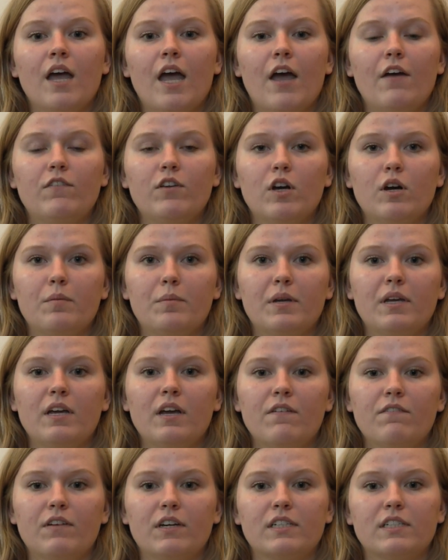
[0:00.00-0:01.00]
If you are being
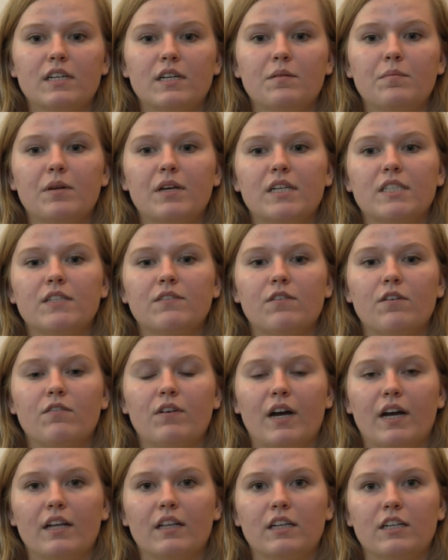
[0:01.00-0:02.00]
evicted because of a
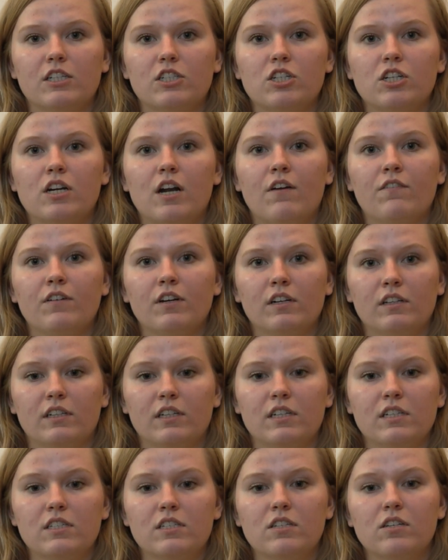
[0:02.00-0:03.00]
violation of your
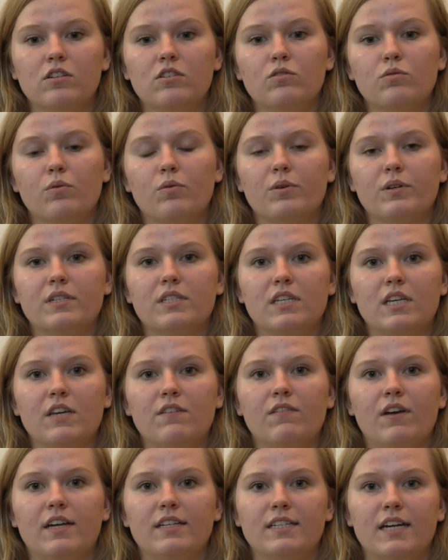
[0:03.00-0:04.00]
lease, you will
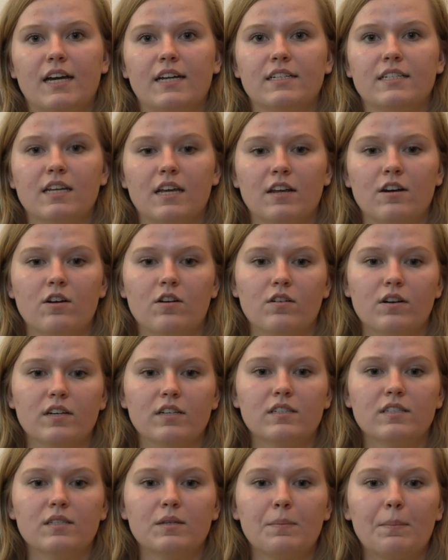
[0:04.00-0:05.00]
receive a 10-day
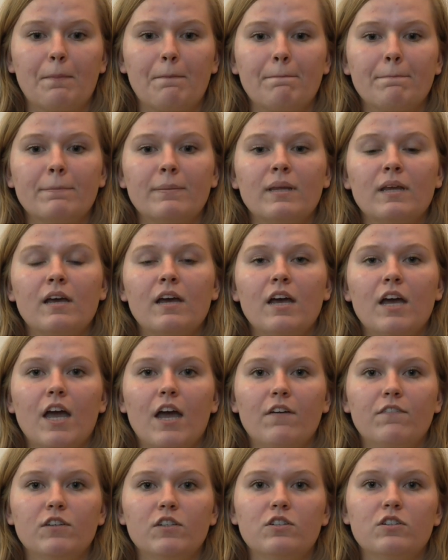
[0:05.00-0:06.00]
notice.
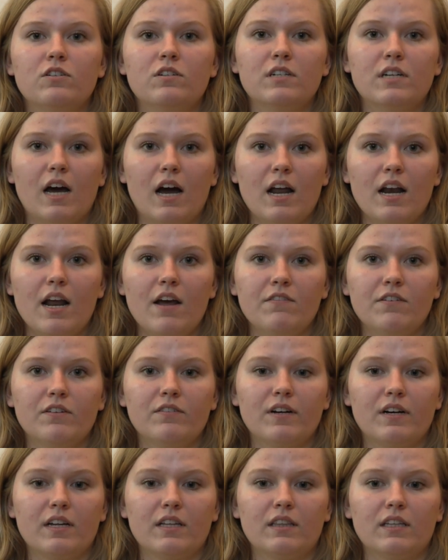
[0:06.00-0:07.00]
If you do not have a
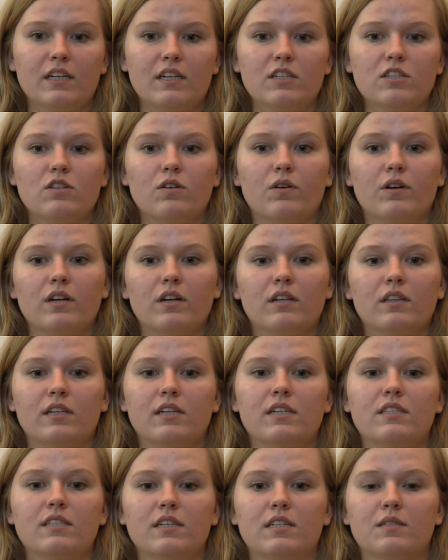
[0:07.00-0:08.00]
written lease or your
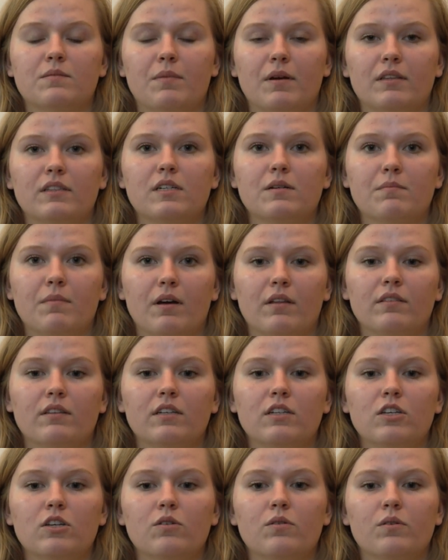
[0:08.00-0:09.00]
lease is month to month,
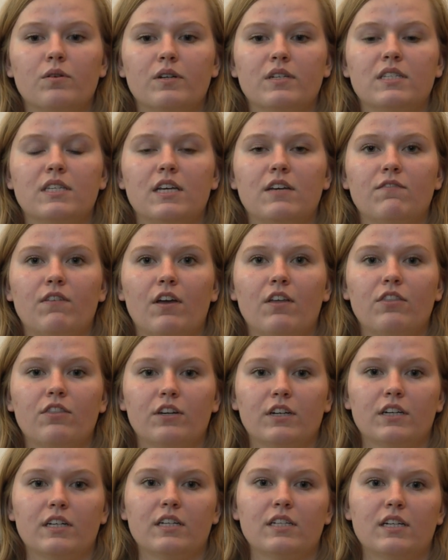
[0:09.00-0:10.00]
you will receive a
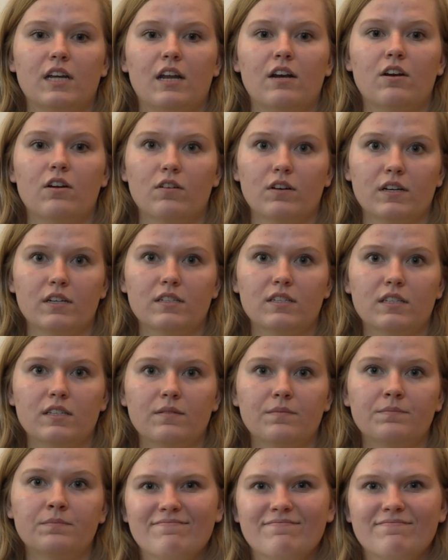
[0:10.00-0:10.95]
30-day notice.